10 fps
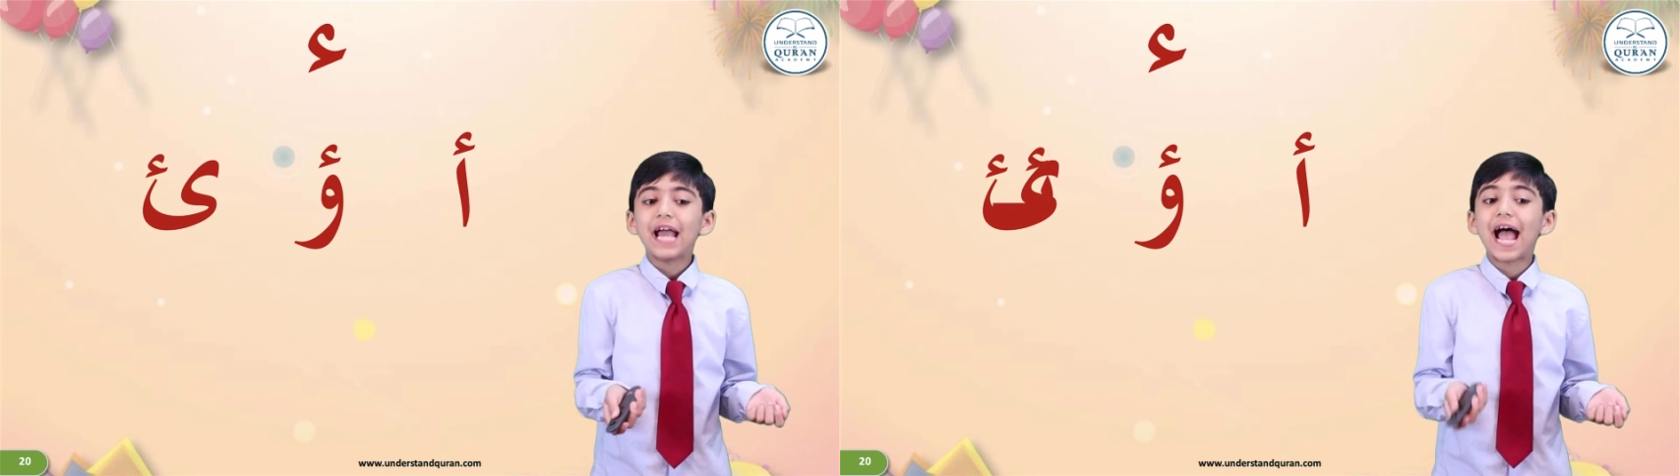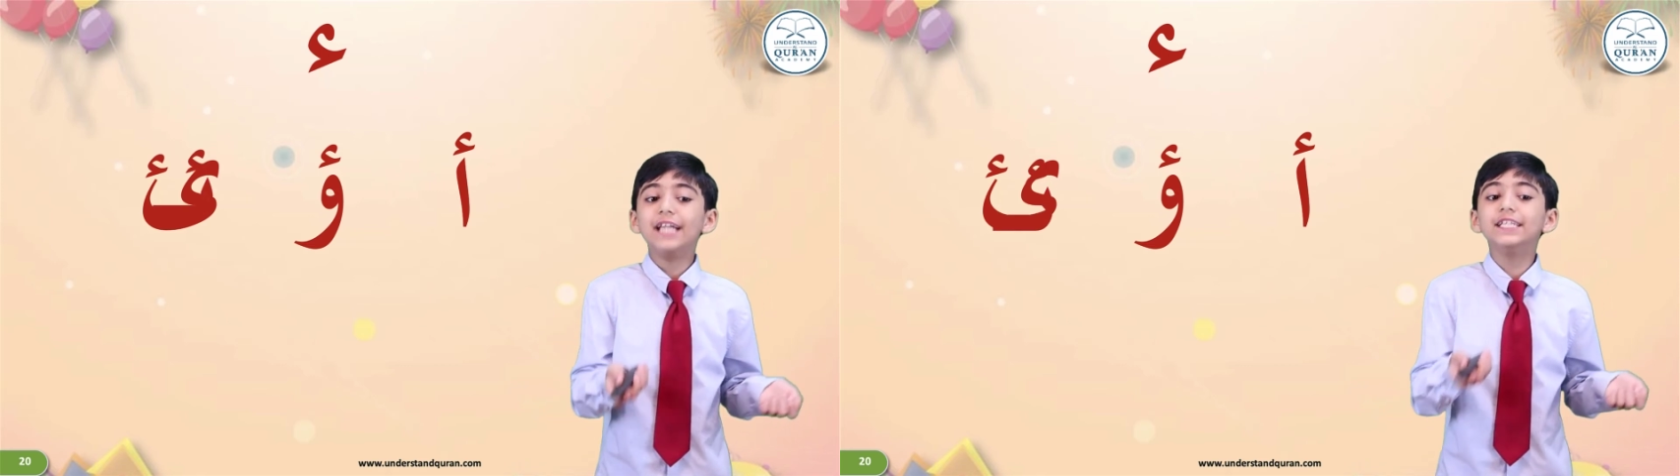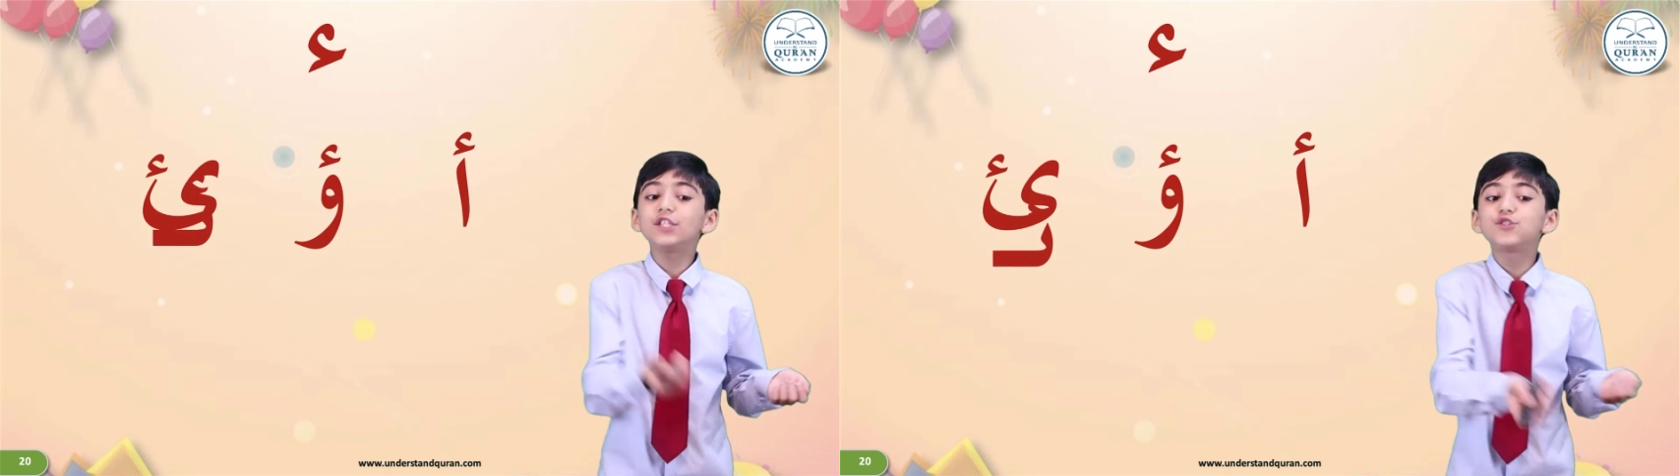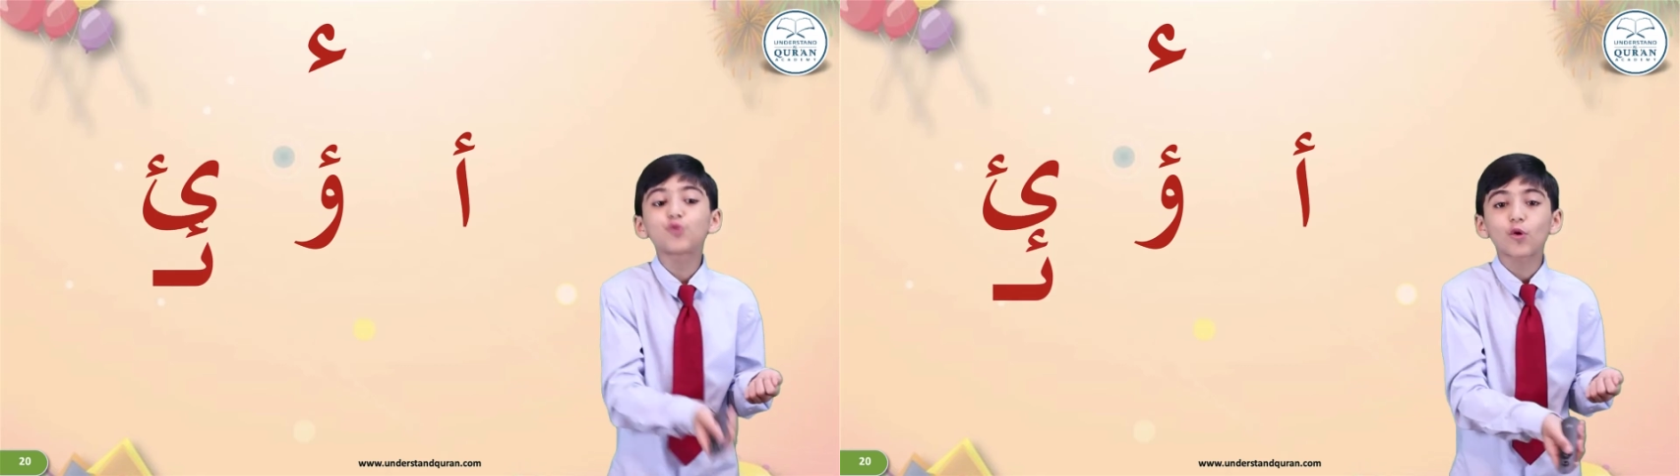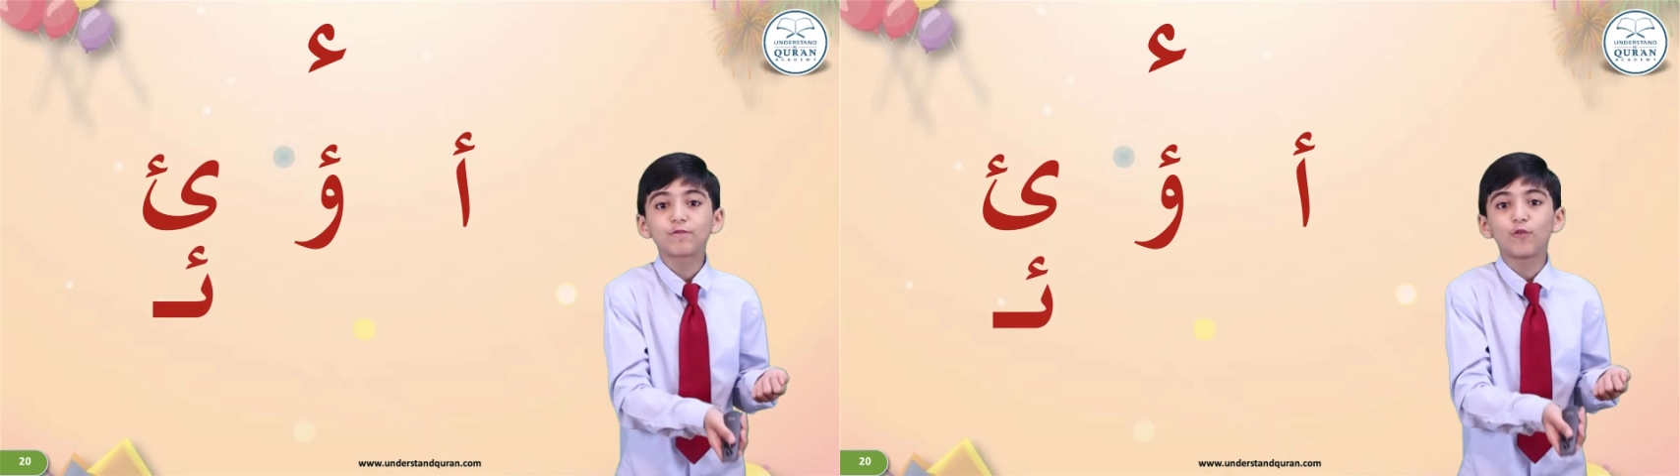and its
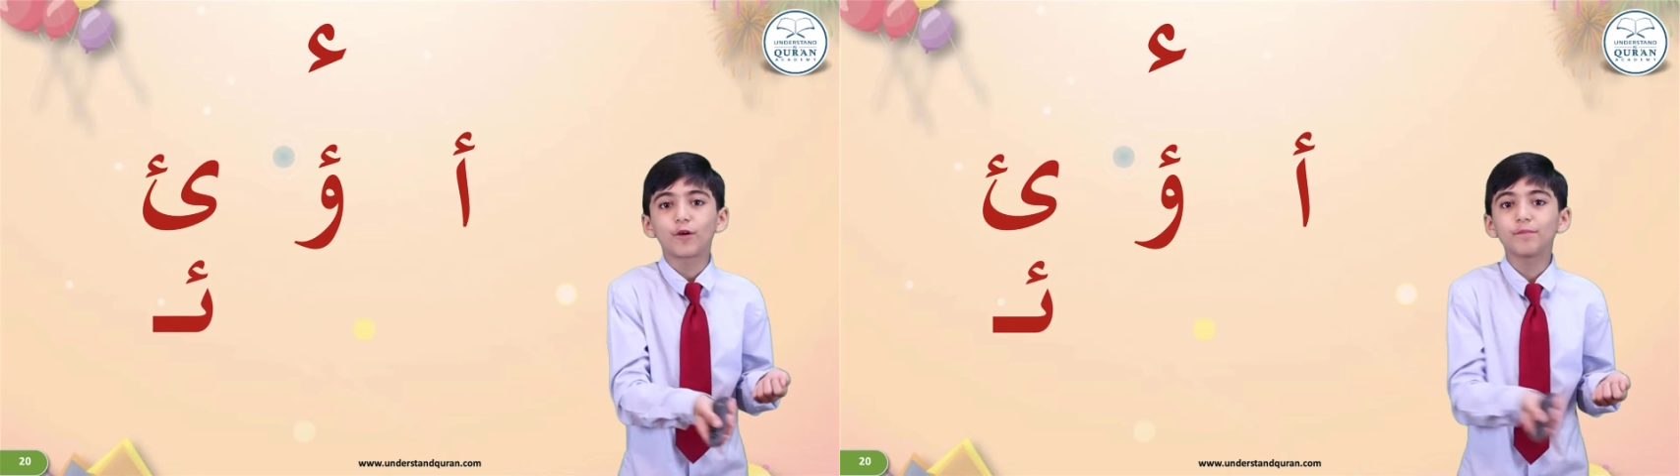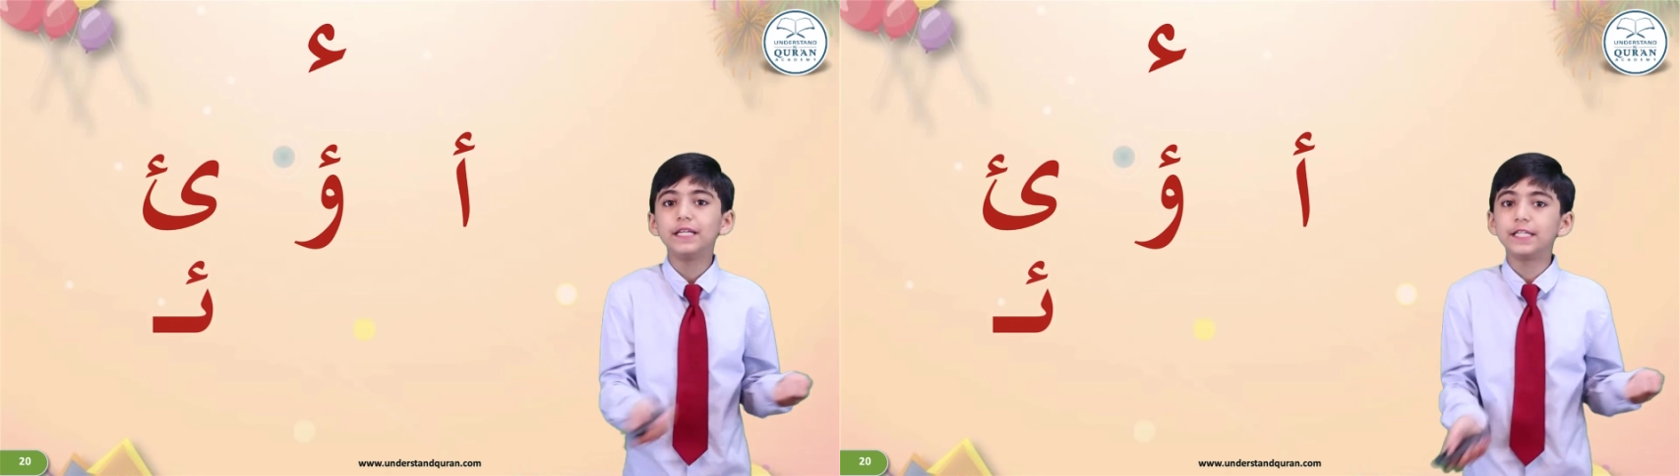short form